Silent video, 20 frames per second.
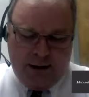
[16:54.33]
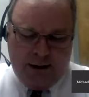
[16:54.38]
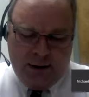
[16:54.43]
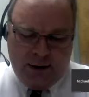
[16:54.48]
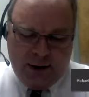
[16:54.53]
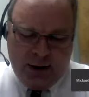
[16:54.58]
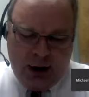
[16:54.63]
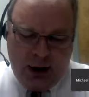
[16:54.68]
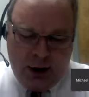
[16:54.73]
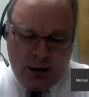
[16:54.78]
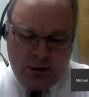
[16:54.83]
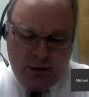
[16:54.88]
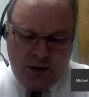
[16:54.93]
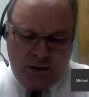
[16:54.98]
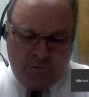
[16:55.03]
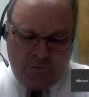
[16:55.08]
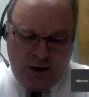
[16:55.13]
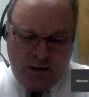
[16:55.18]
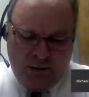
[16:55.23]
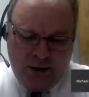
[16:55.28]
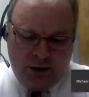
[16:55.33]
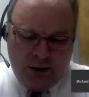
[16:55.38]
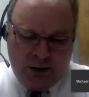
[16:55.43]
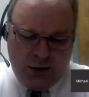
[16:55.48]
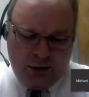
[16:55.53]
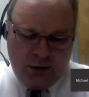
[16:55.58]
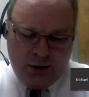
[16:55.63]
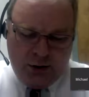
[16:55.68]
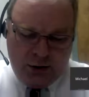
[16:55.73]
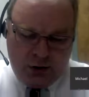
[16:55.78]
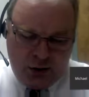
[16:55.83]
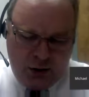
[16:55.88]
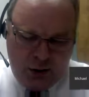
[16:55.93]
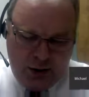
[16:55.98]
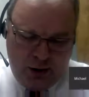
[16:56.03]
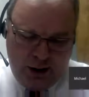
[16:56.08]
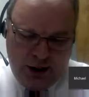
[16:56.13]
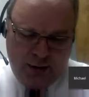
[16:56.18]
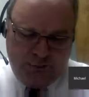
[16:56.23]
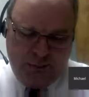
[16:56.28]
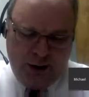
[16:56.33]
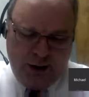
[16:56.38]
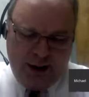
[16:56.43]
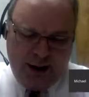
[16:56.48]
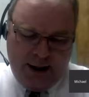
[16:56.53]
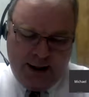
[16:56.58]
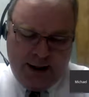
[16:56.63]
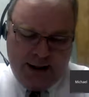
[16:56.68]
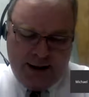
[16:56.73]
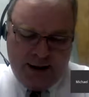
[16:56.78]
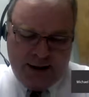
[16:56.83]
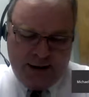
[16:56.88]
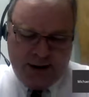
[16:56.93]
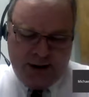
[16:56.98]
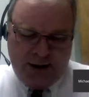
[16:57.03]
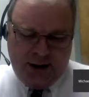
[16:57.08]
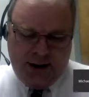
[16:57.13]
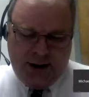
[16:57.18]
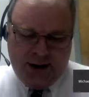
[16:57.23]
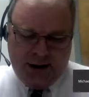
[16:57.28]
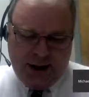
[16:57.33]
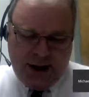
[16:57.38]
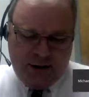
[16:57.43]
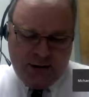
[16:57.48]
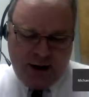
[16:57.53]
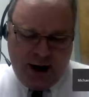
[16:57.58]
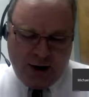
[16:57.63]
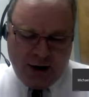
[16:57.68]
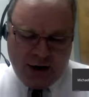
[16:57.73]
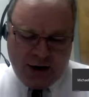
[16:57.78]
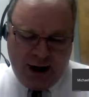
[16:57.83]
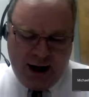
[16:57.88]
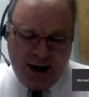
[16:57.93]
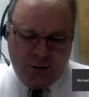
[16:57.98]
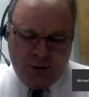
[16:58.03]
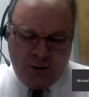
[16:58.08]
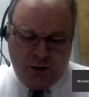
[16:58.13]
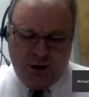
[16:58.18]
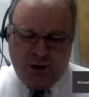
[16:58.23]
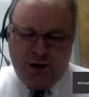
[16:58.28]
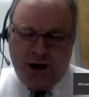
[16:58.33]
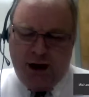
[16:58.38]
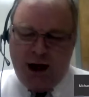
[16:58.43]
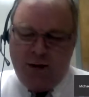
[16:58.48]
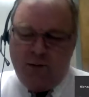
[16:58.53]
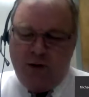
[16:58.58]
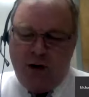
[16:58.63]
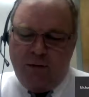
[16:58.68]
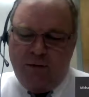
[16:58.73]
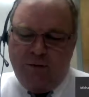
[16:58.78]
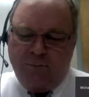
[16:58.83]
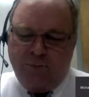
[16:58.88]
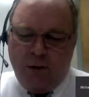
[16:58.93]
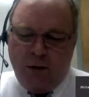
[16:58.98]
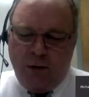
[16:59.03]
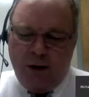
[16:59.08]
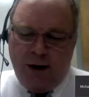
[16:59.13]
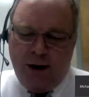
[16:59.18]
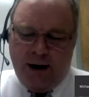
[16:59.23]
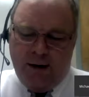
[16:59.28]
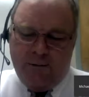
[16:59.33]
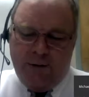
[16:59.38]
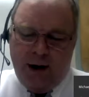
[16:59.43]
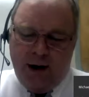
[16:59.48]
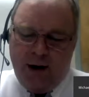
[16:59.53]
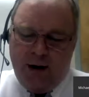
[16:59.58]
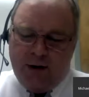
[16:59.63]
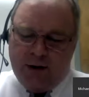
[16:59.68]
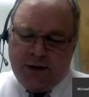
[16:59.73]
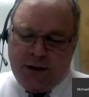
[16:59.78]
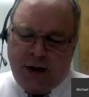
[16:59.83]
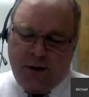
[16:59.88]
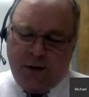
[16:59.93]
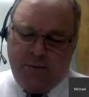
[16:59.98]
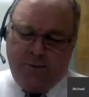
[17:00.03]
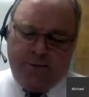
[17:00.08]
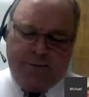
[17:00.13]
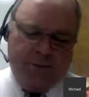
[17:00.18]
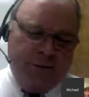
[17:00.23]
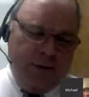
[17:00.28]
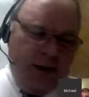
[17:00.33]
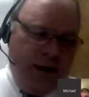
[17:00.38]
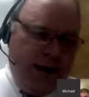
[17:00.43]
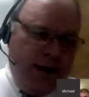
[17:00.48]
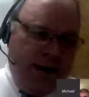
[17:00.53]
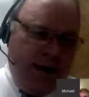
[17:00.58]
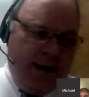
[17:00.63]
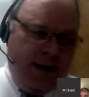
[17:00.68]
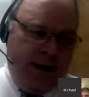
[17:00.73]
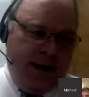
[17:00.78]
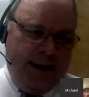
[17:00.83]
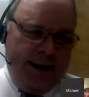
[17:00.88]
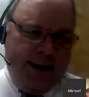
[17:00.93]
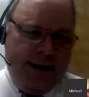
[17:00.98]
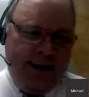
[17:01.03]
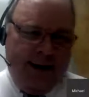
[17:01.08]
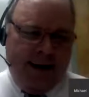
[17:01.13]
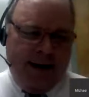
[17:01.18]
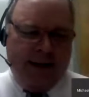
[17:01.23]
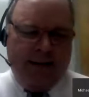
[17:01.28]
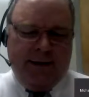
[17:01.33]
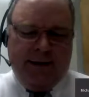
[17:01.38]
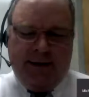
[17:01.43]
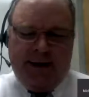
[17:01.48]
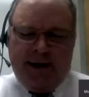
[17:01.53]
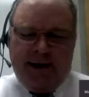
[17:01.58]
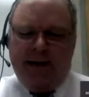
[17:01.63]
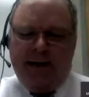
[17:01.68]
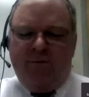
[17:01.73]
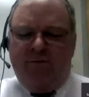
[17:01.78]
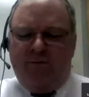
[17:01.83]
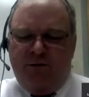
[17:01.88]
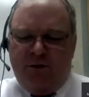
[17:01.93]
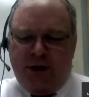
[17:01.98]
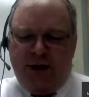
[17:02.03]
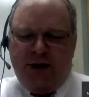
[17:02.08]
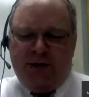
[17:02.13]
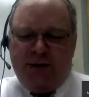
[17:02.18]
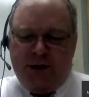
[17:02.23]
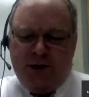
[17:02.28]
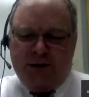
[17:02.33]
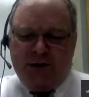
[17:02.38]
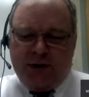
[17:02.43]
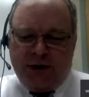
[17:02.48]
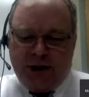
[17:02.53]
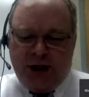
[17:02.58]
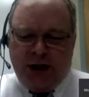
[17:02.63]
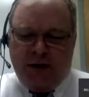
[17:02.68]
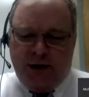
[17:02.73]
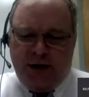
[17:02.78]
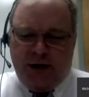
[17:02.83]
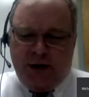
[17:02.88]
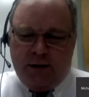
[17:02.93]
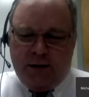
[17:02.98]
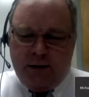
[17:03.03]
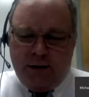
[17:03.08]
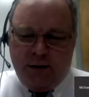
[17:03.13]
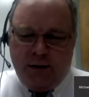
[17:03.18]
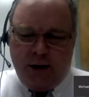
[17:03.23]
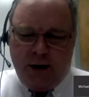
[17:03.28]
the daughter of women to destroy it, but she shall not stand with him or before him. So in the 5th Syrian